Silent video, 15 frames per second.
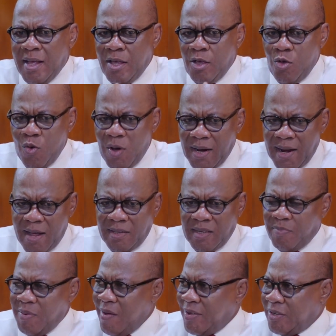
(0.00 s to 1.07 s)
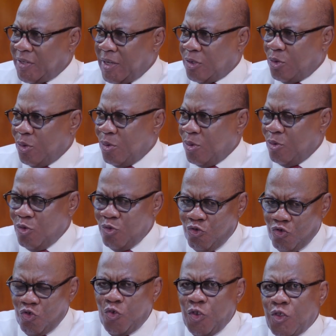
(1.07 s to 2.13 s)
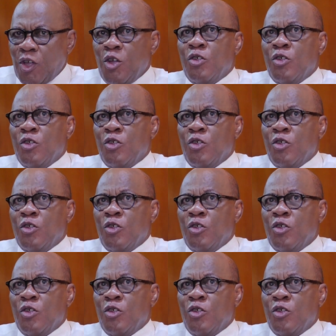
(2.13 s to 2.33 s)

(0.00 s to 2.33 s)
You allow the private sector to do it.